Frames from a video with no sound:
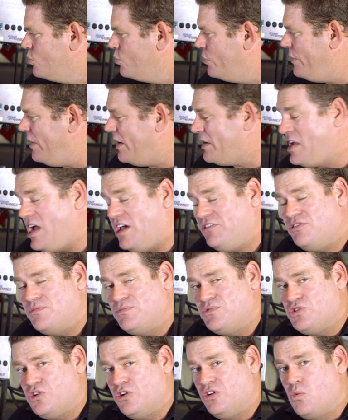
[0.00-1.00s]
With our
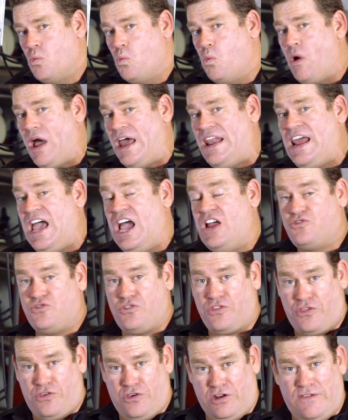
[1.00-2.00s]
custom tune,
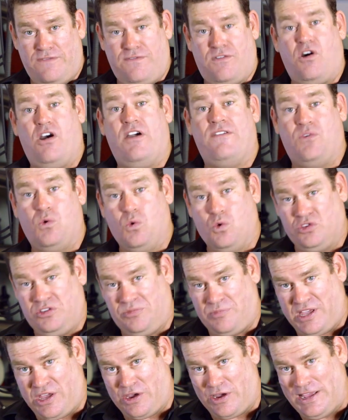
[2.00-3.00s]
135
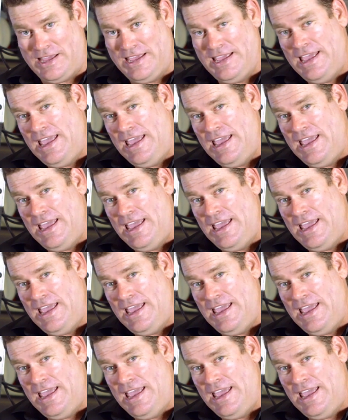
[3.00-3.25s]
horsepower.